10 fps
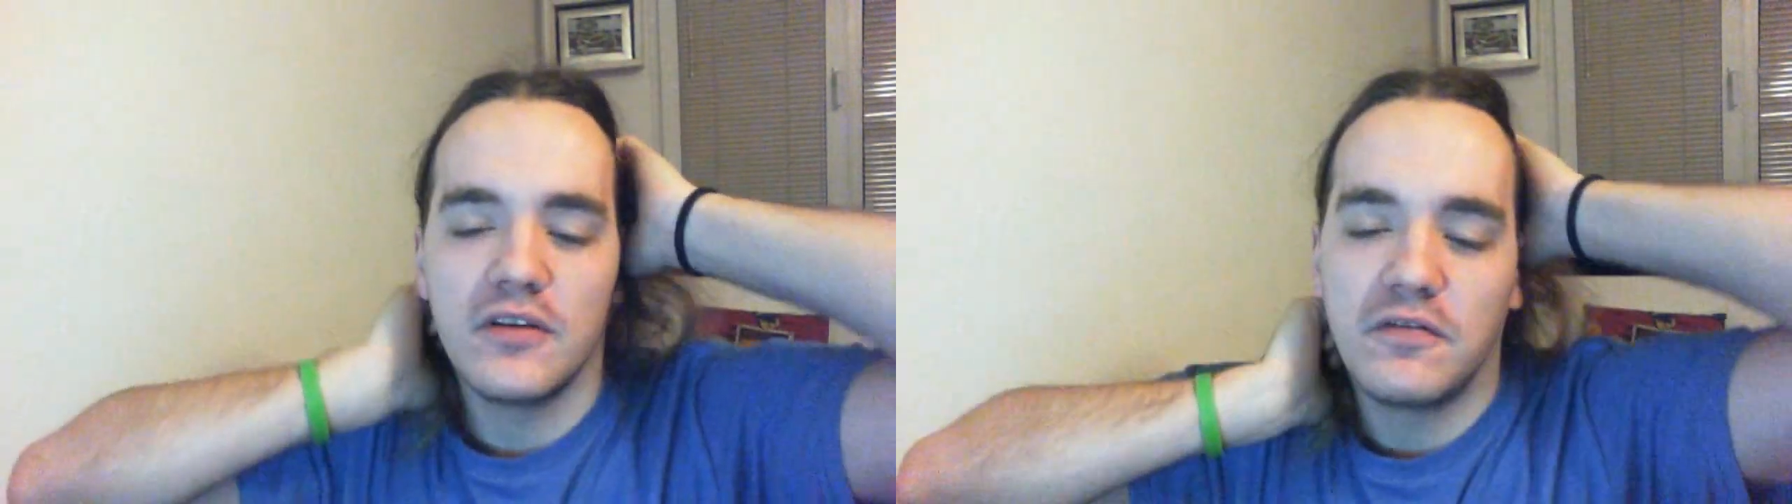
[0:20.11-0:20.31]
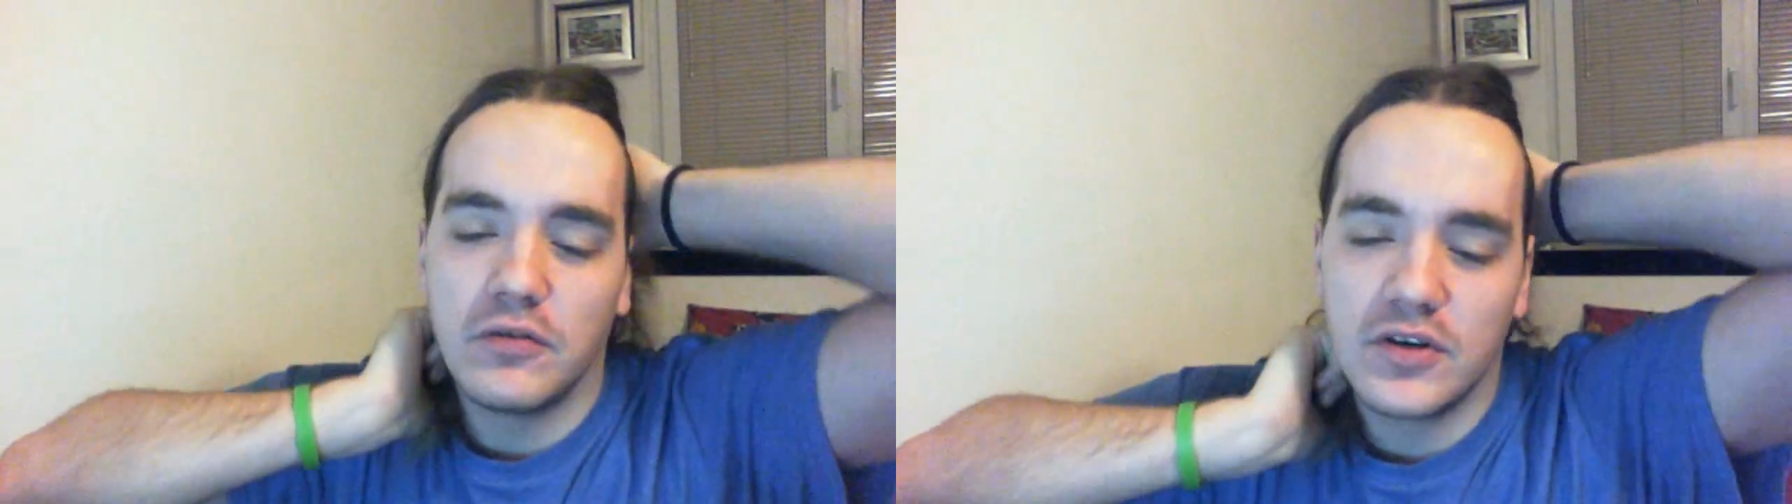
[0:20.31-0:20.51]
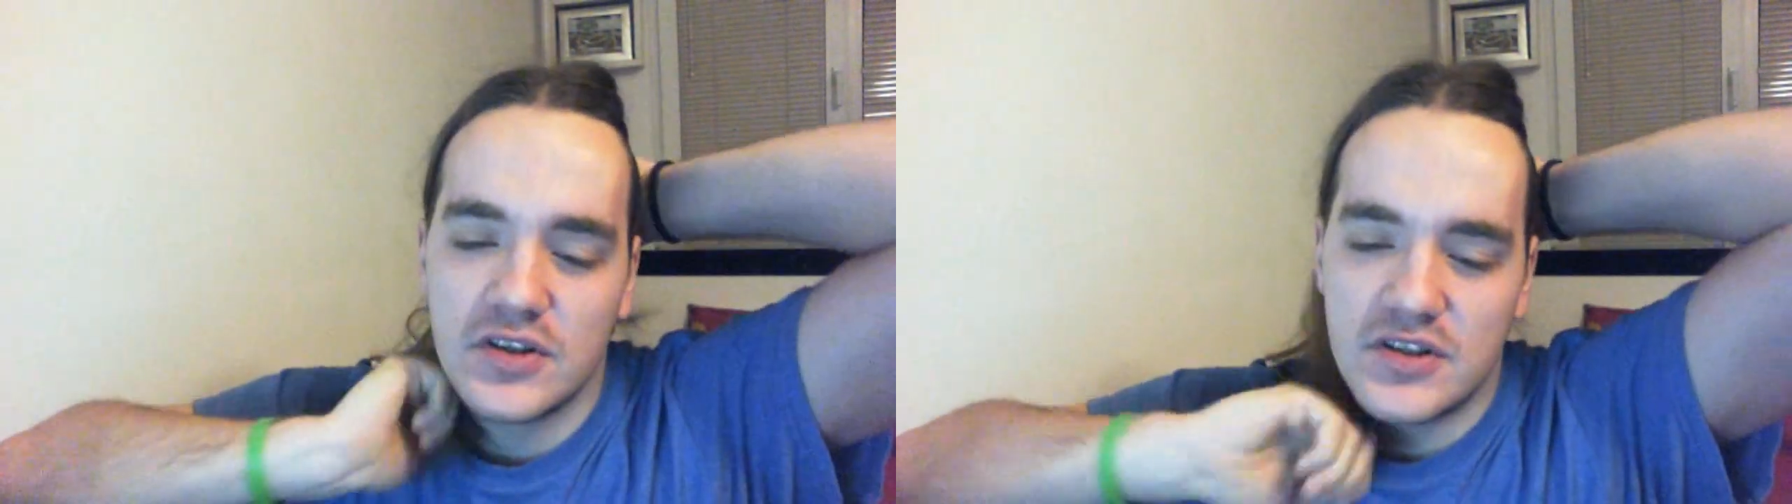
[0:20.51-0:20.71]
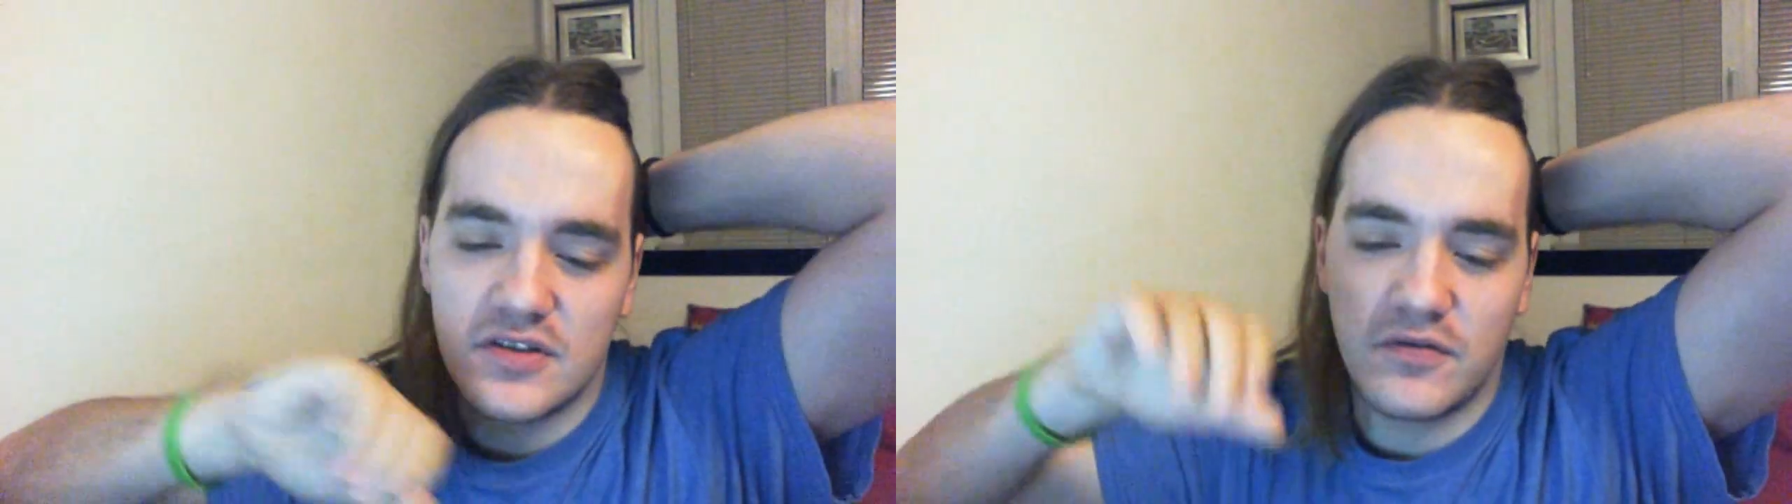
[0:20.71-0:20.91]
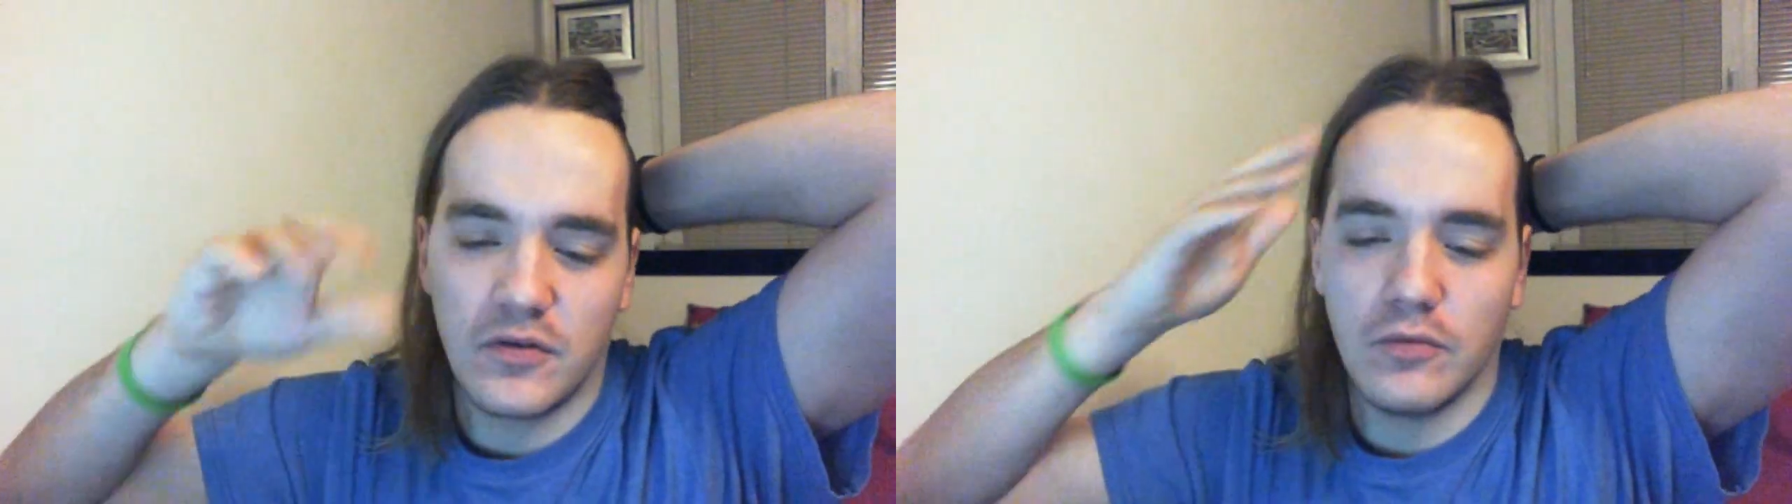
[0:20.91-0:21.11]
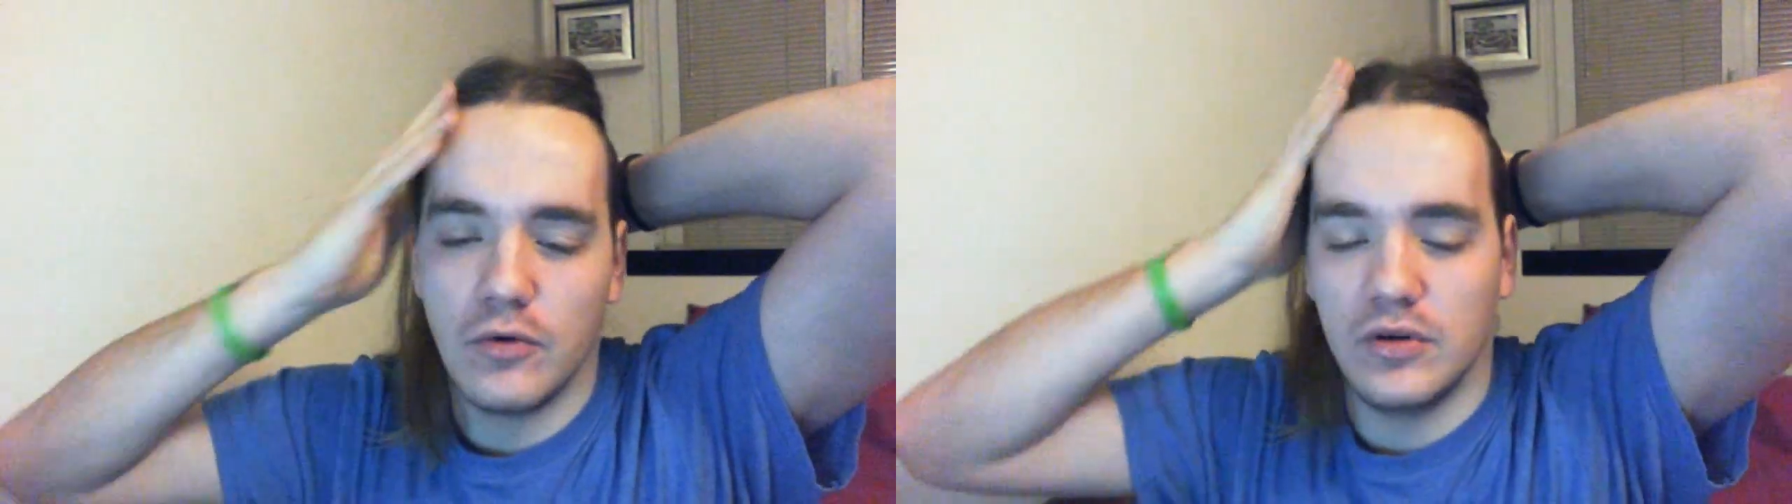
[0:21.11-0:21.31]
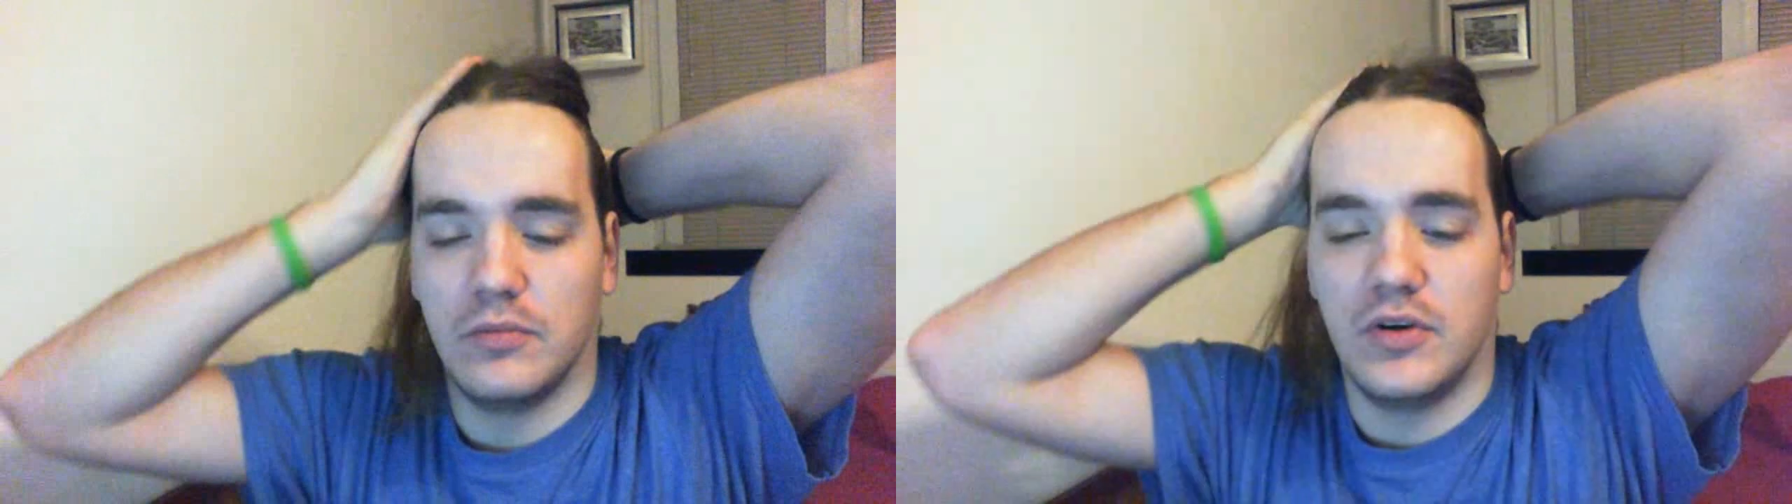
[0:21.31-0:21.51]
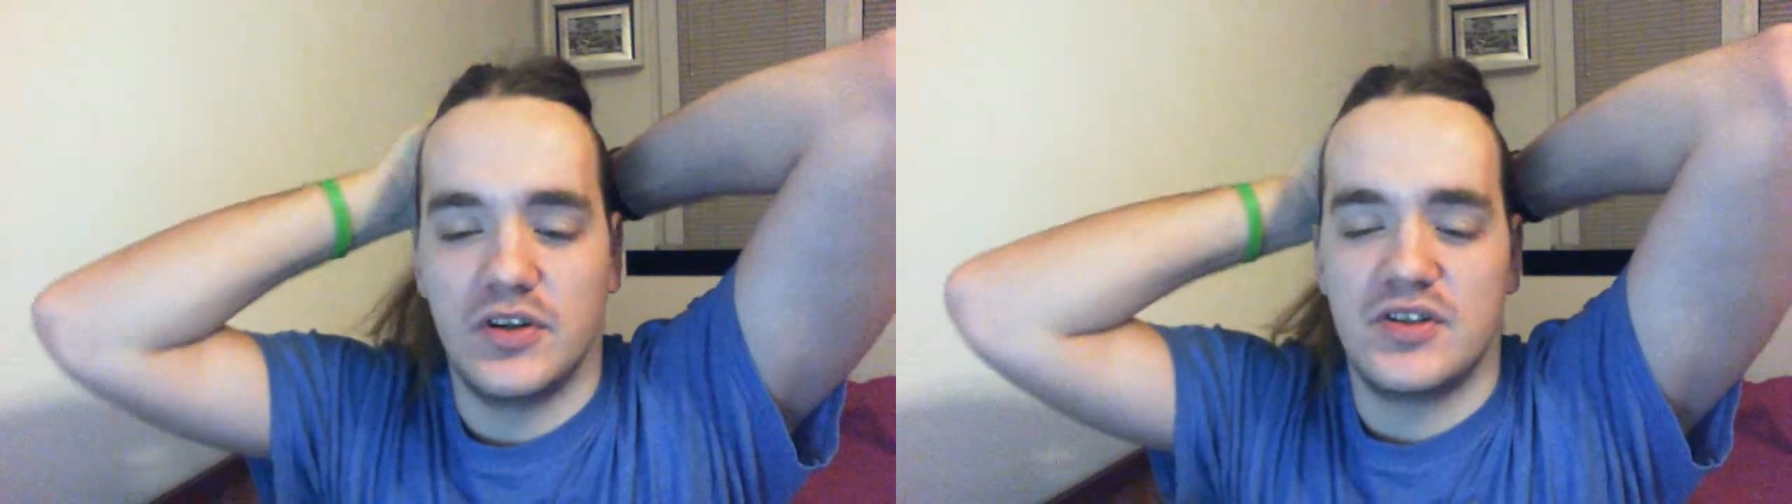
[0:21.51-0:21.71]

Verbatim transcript: for this from Warner Brothers